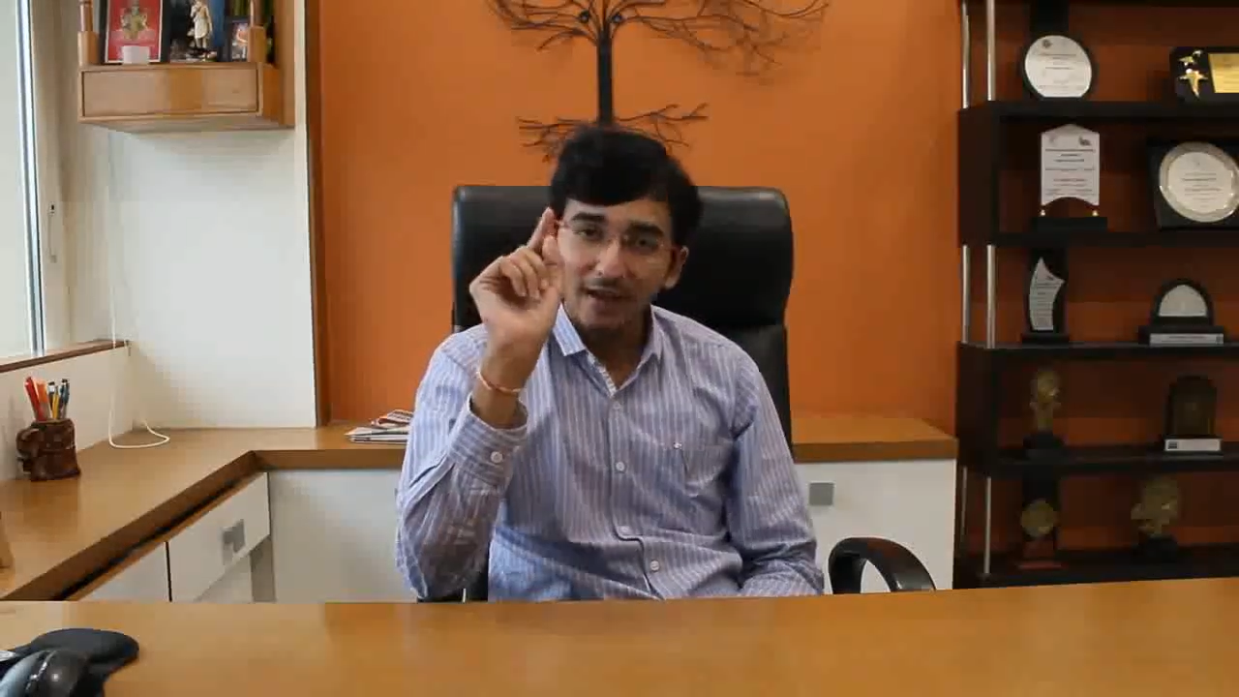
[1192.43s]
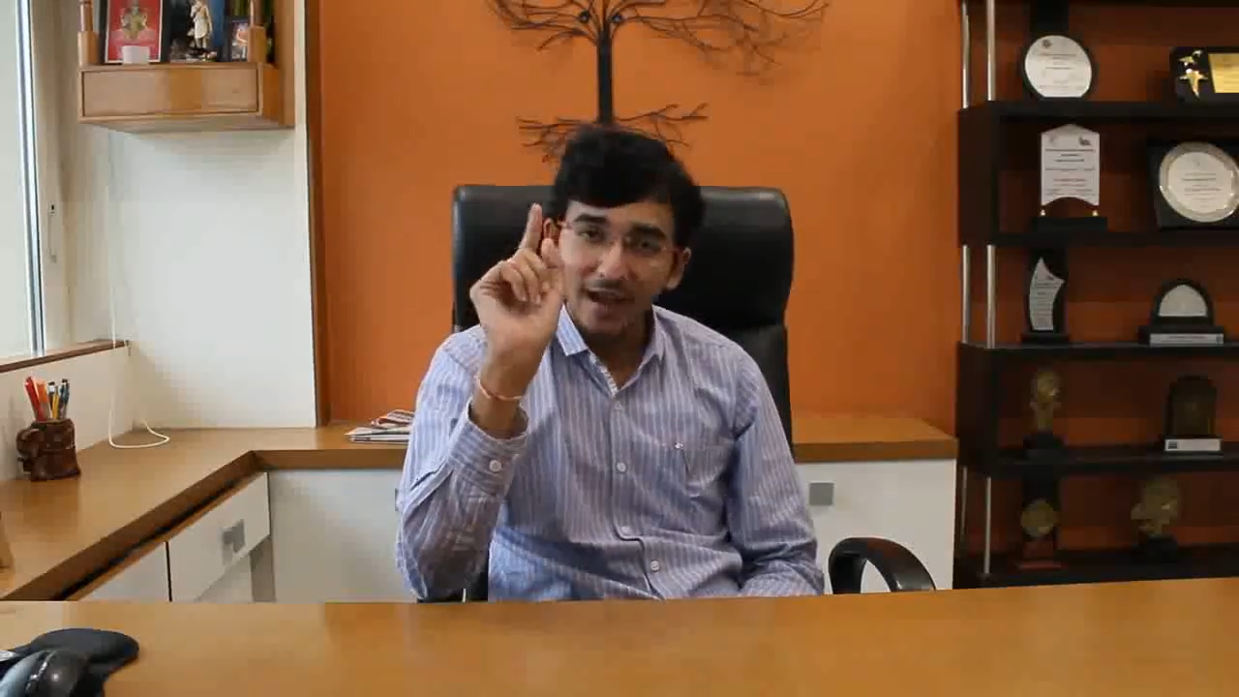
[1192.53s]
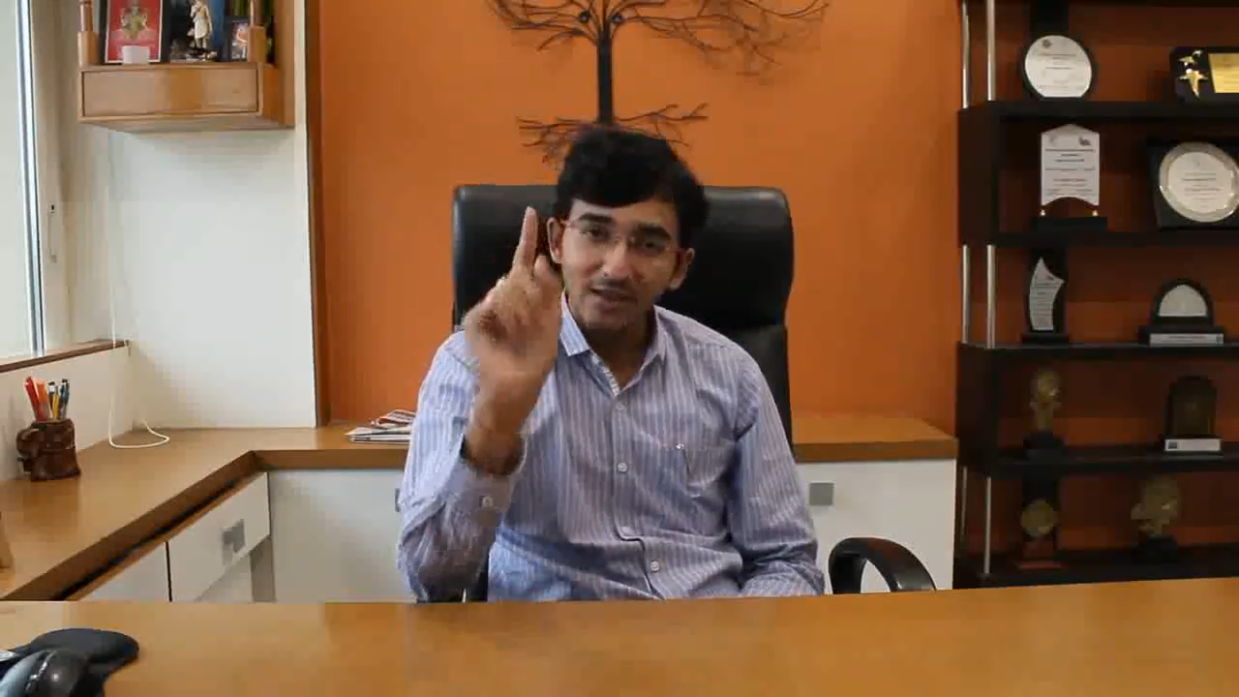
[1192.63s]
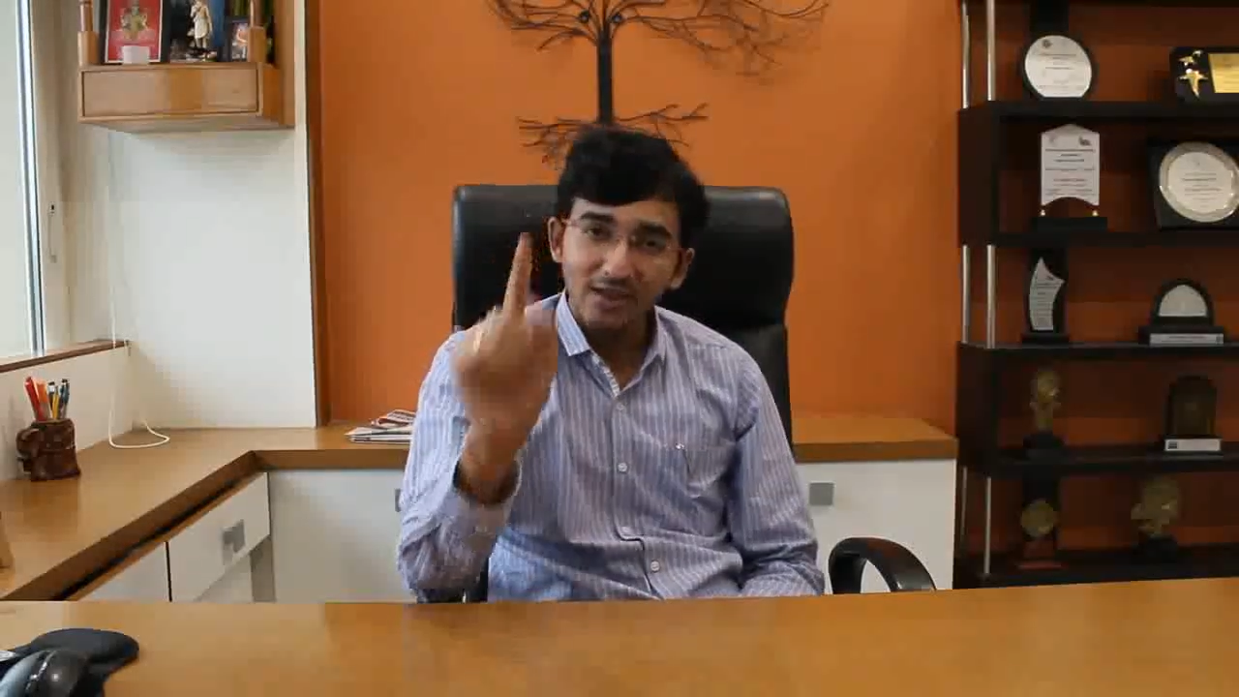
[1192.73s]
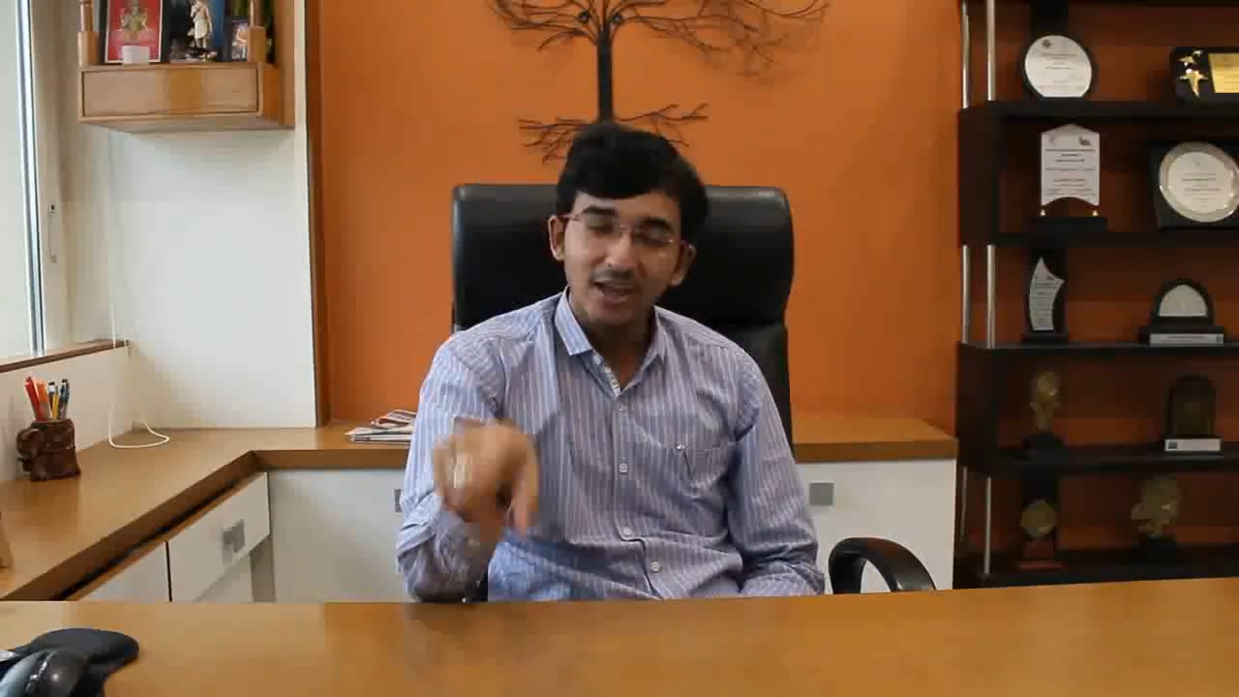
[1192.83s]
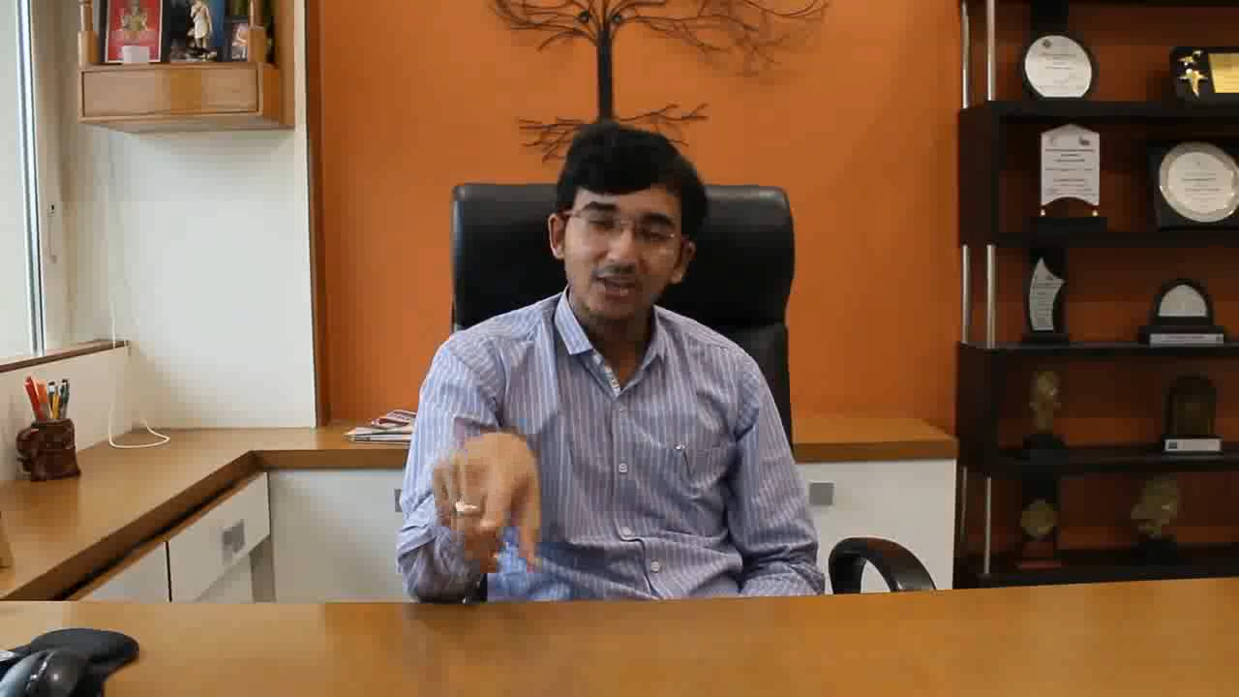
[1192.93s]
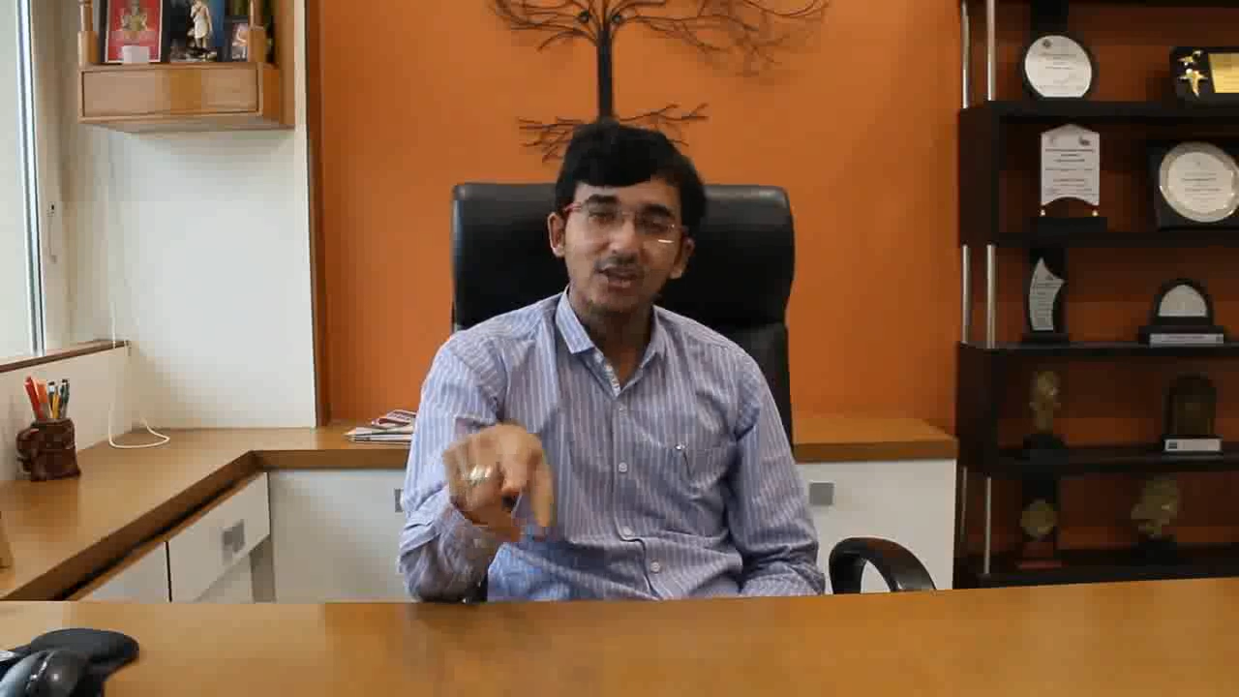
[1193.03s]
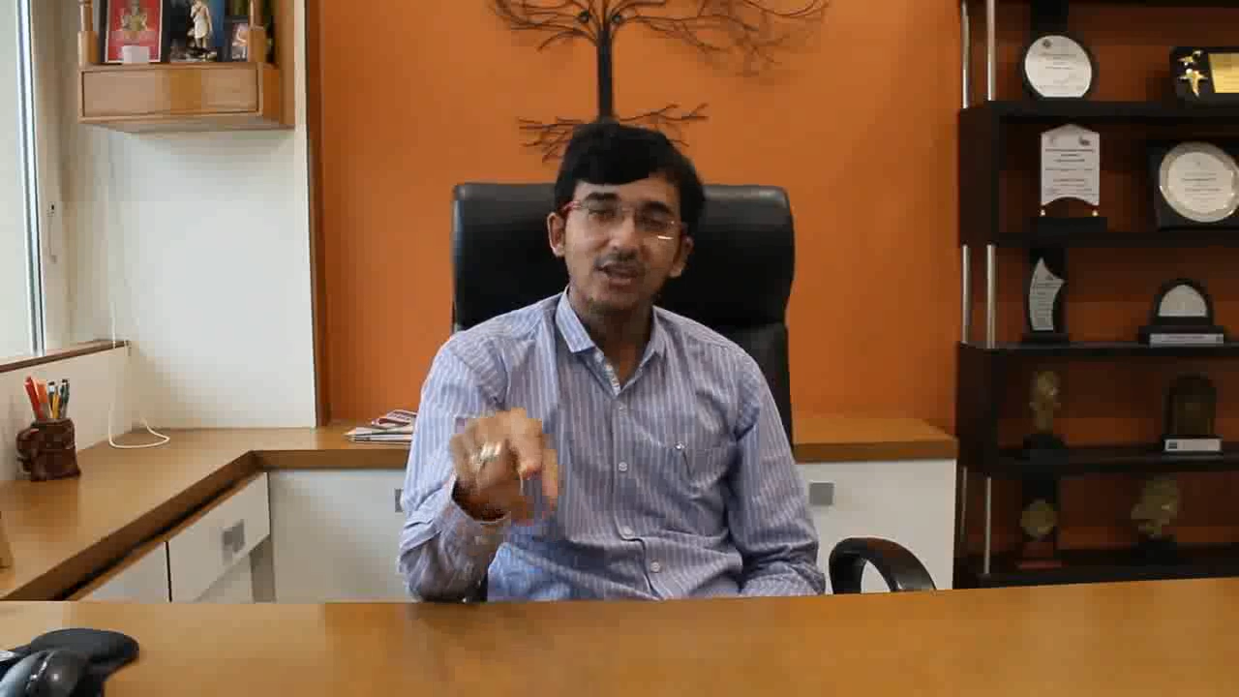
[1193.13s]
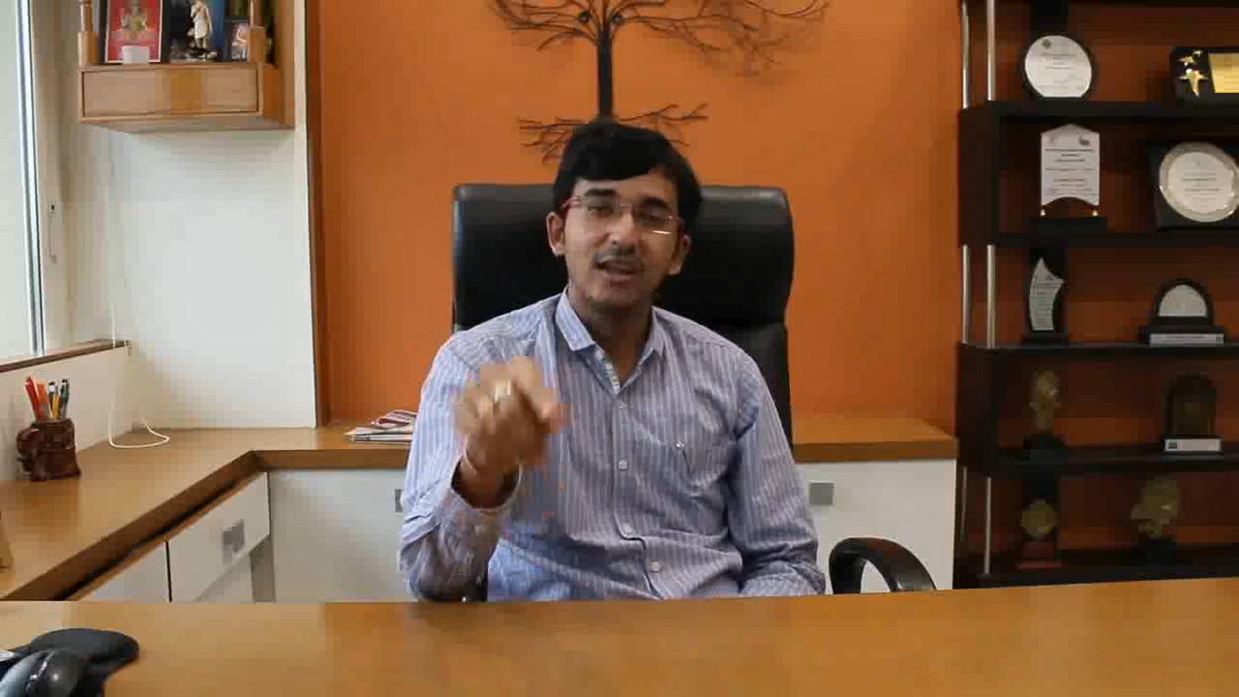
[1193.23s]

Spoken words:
IGST